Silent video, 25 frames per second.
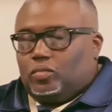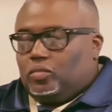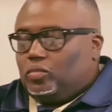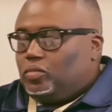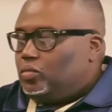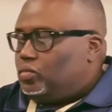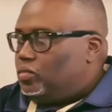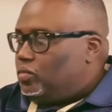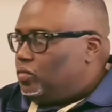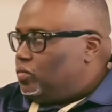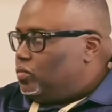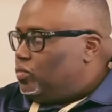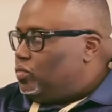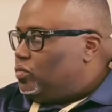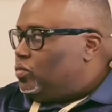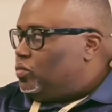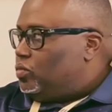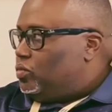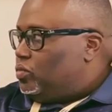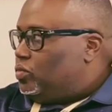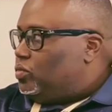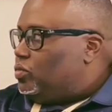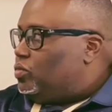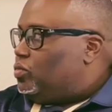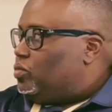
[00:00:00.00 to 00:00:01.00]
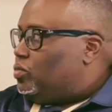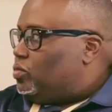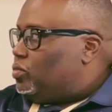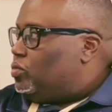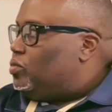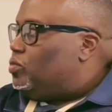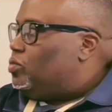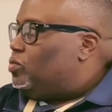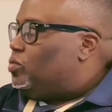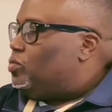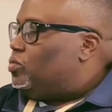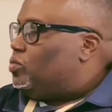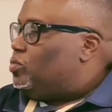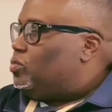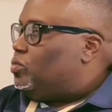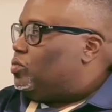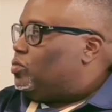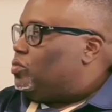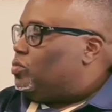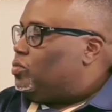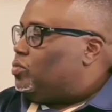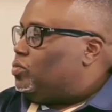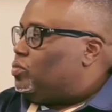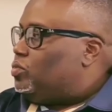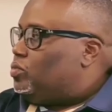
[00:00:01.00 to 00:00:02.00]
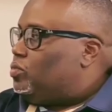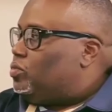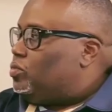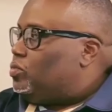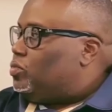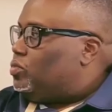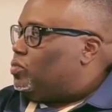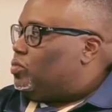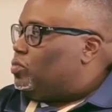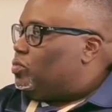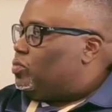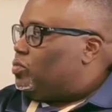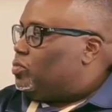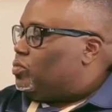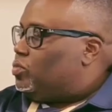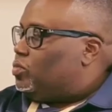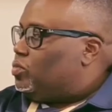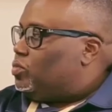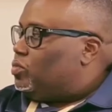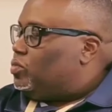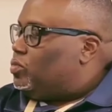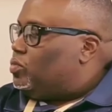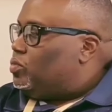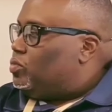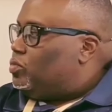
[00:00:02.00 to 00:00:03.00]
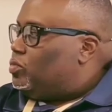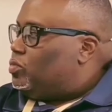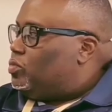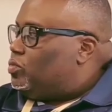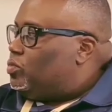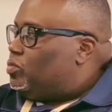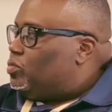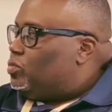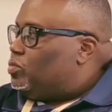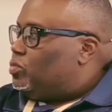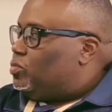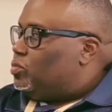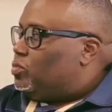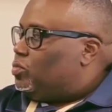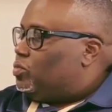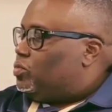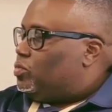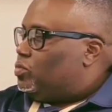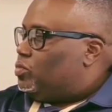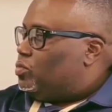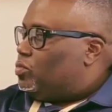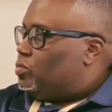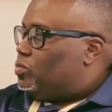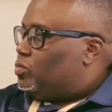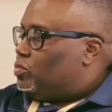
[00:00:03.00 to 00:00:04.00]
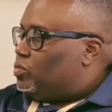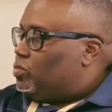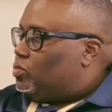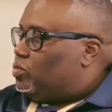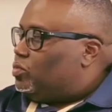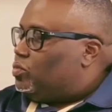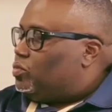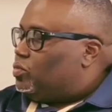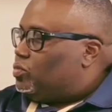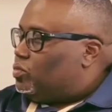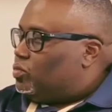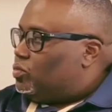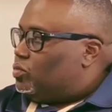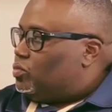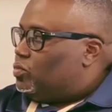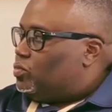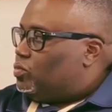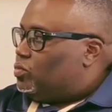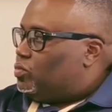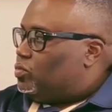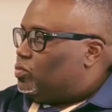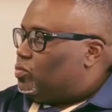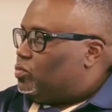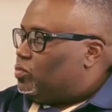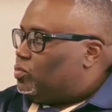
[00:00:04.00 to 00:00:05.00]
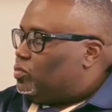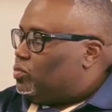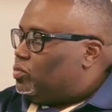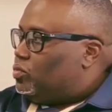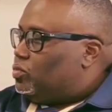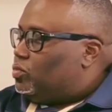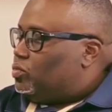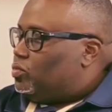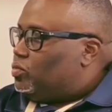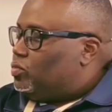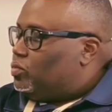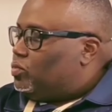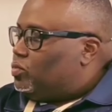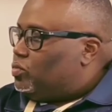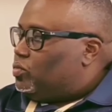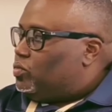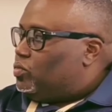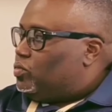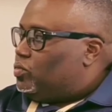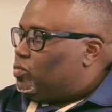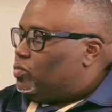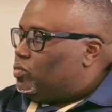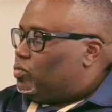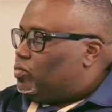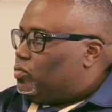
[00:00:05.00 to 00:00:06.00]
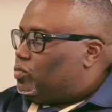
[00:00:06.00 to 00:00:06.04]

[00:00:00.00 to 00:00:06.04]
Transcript: [no speech]